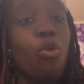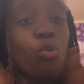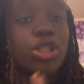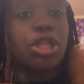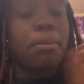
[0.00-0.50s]

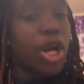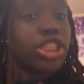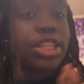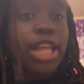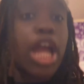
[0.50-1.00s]
was the
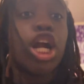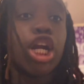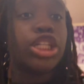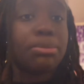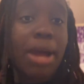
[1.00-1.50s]
person that
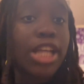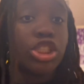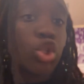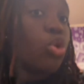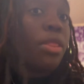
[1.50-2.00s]
irked my
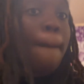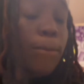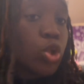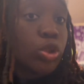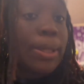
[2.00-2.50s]
soul the
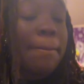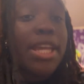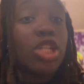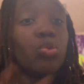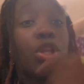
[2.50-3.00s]
most,
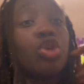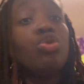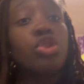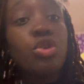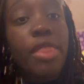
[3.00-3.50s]
because when you
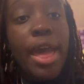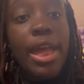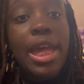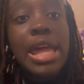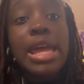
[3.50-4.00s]
do
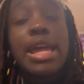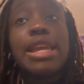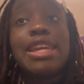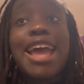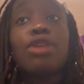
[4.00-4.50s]
that,
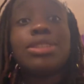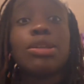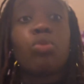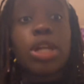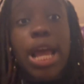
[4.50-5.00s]
now
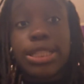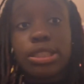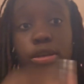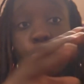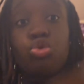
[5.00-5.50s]
someone has
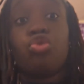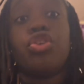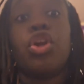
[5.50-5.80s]
to move your